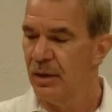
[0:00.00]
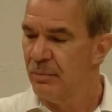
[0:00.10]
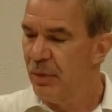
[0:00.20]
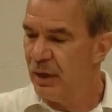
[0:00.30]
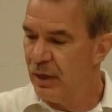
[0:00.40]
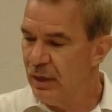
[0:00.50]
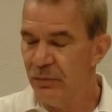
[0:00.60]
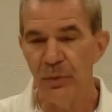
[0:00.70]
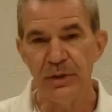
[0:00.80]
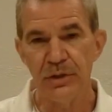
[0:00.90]
But if
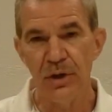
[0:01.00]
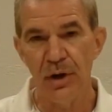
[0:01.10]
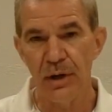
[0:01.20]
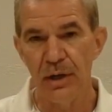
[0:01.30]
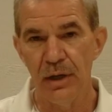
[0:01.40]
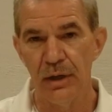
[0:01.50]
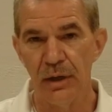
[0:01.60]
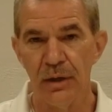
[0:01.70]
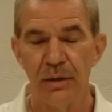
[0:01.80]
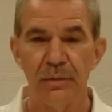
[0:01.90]
we started
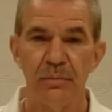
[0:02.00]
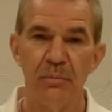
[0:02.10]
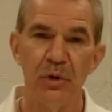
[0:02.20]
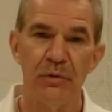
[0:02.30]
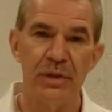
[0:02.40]
here, moved